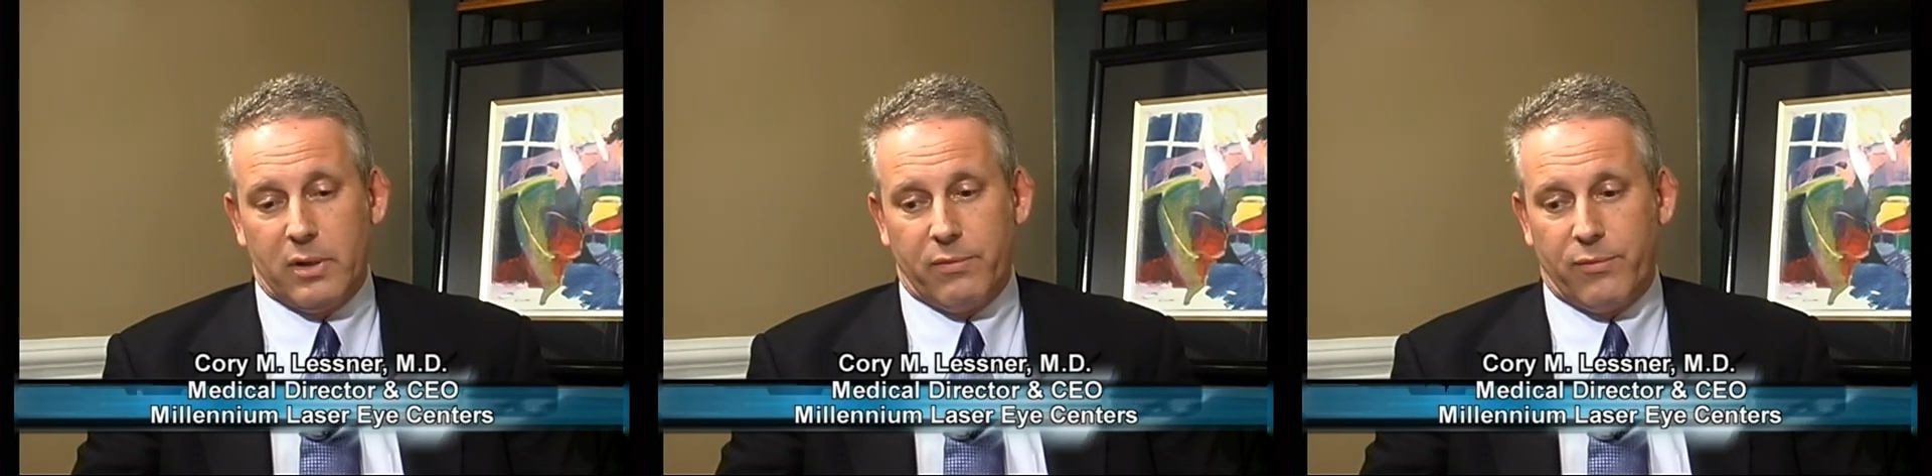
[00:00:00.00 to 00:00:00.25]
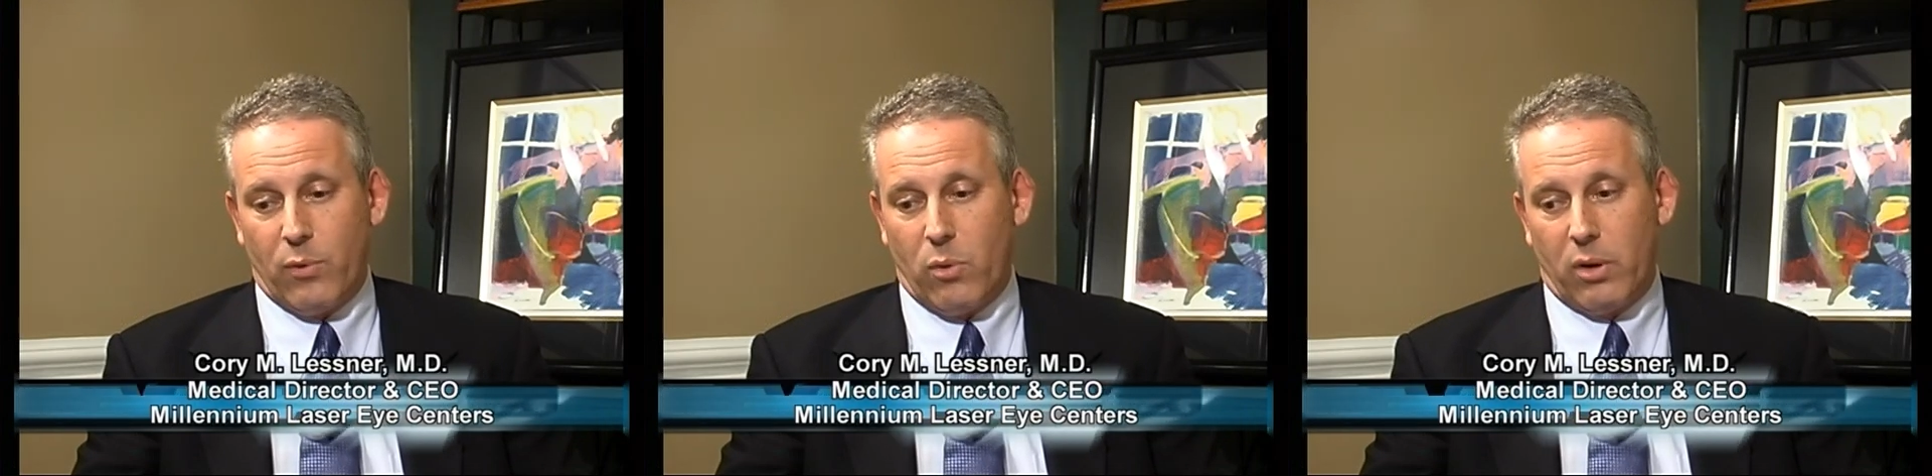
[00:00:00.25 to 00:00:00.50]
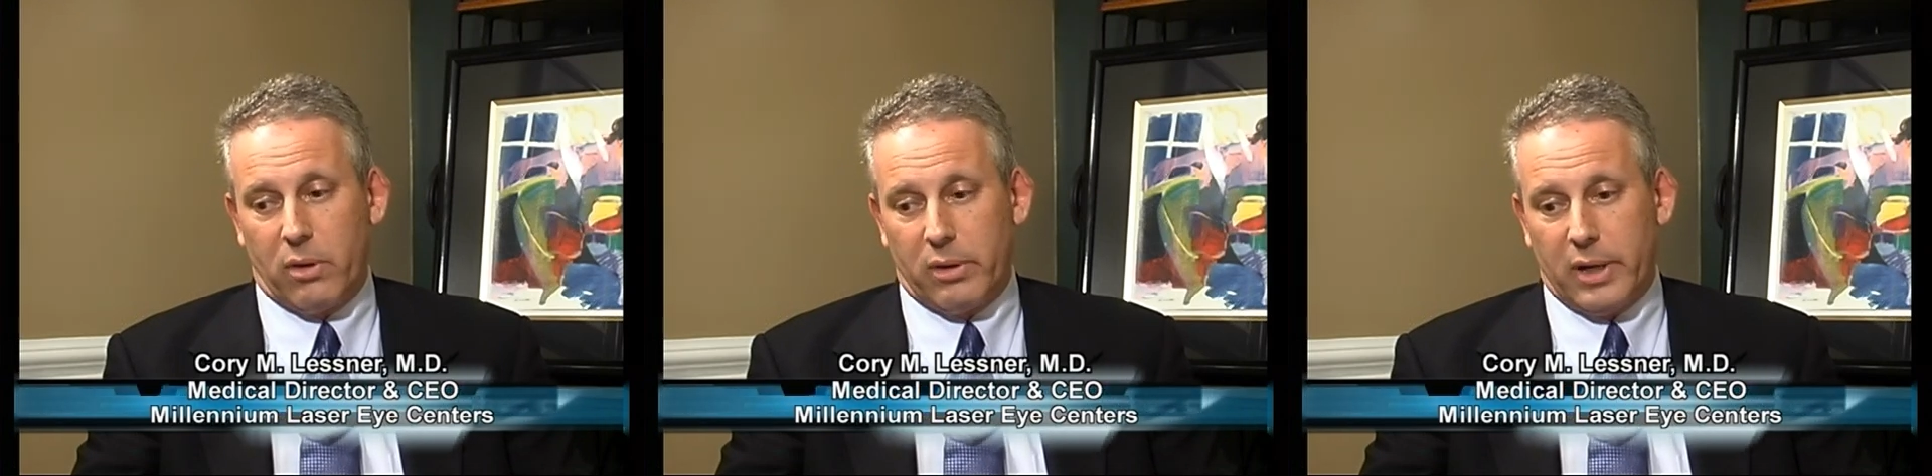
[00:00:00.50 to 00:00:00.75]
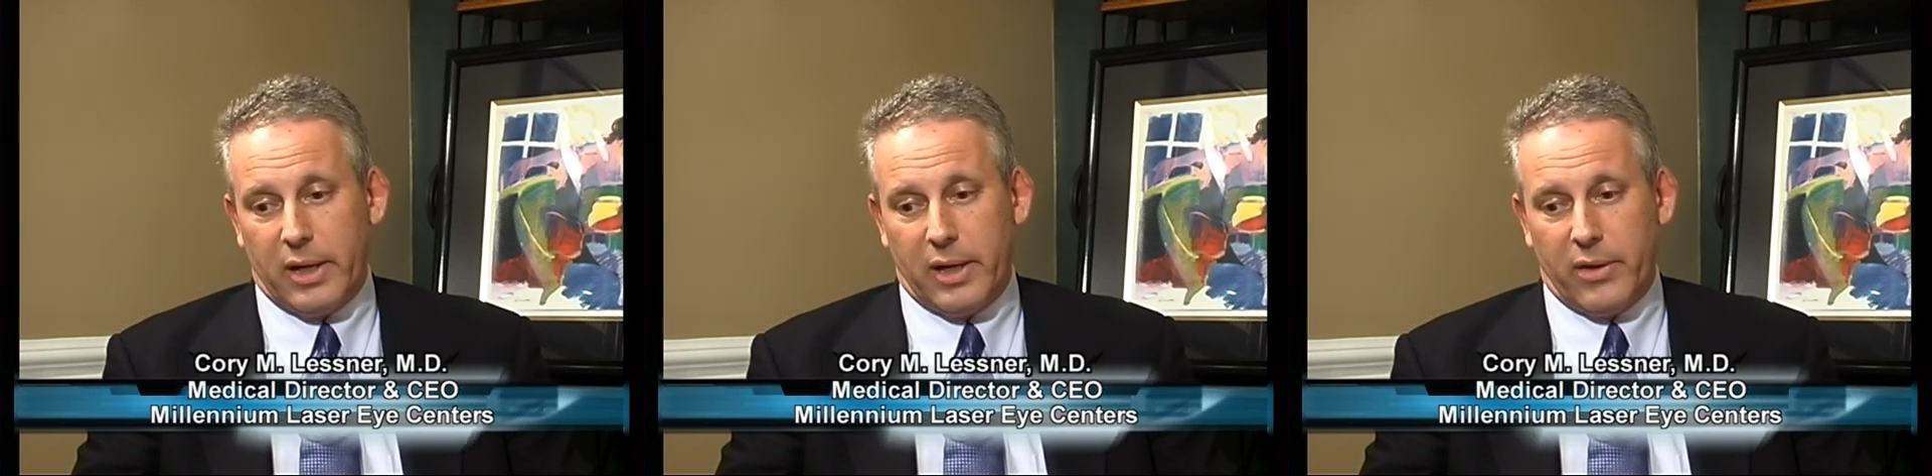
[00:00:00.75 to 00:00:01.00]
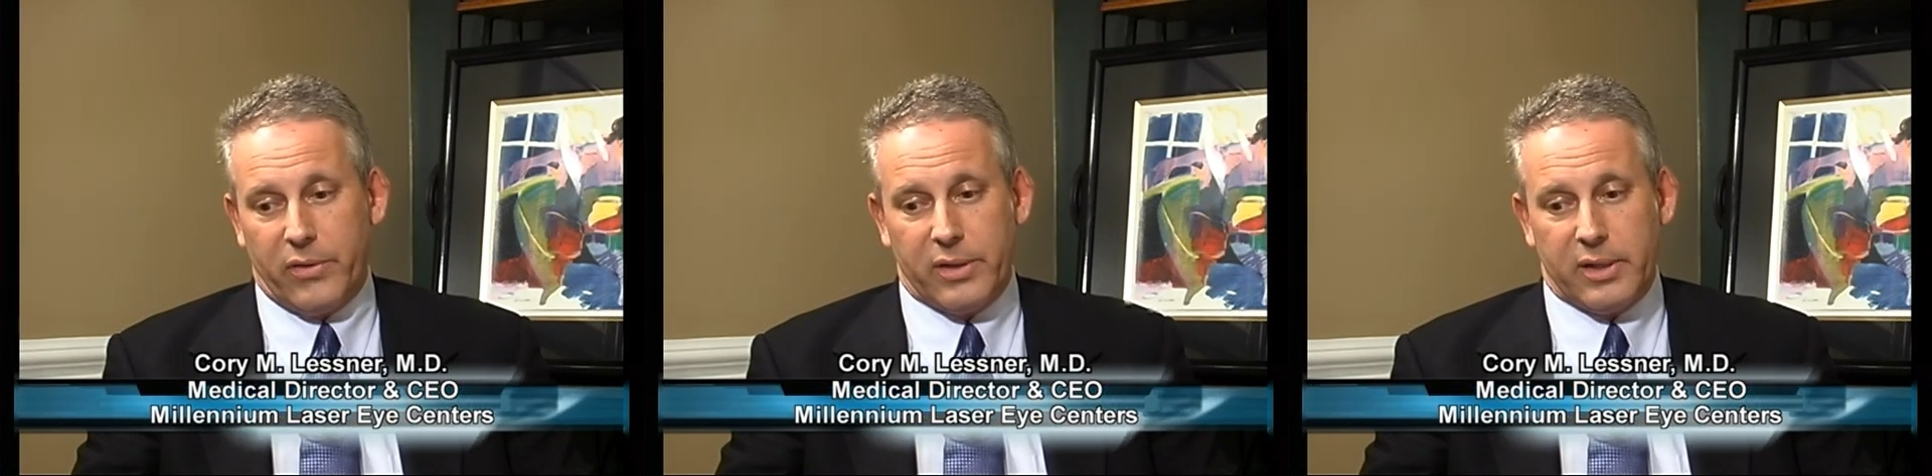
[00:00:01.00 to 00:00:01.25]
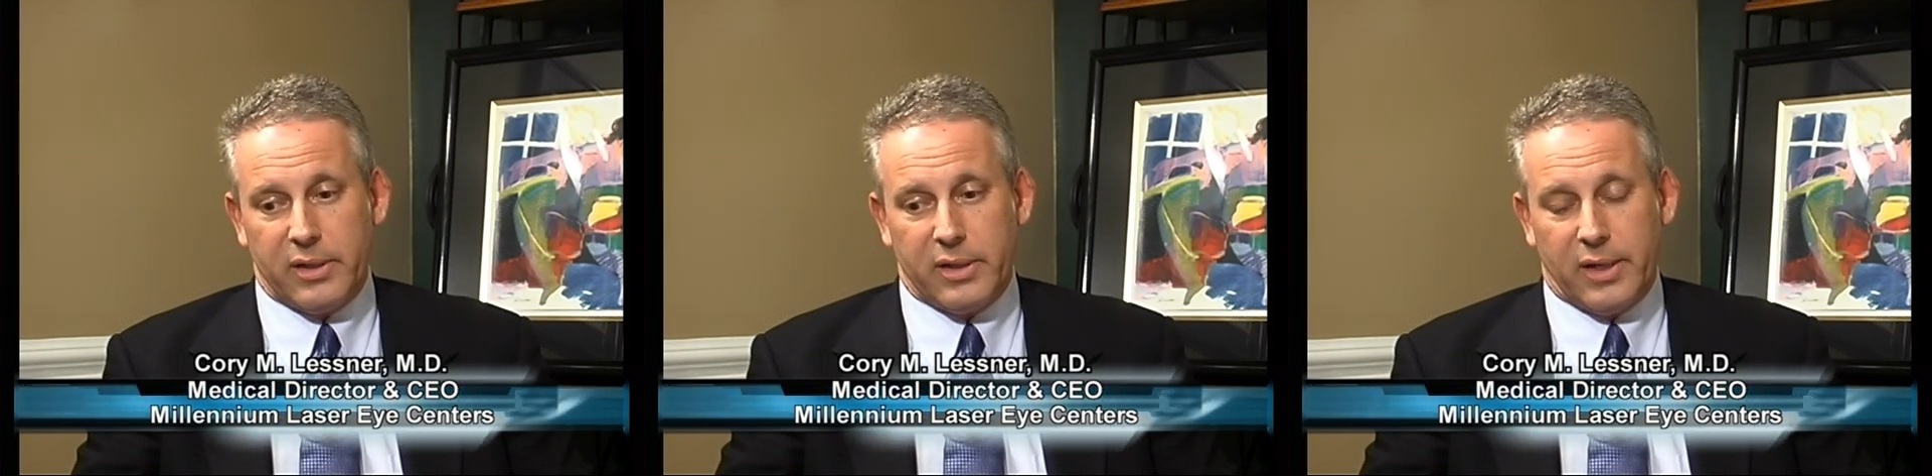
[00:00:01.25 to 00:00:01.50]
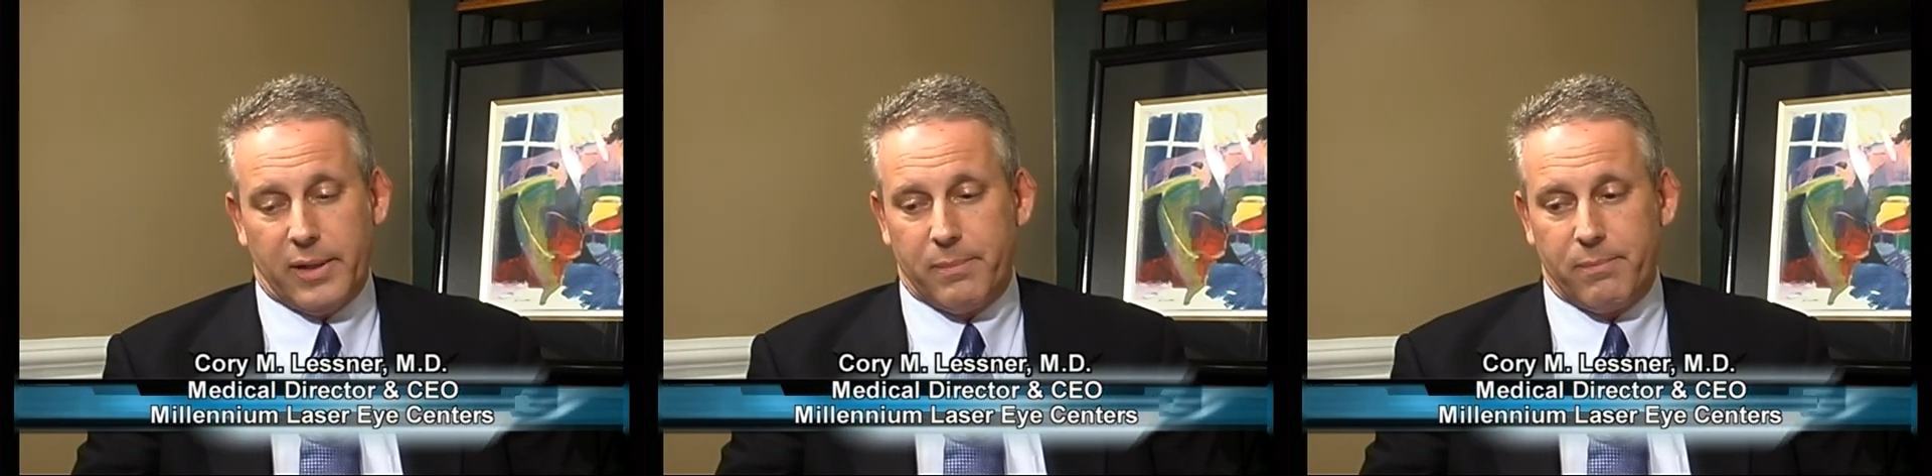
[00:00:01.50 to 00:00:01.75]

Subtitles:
For the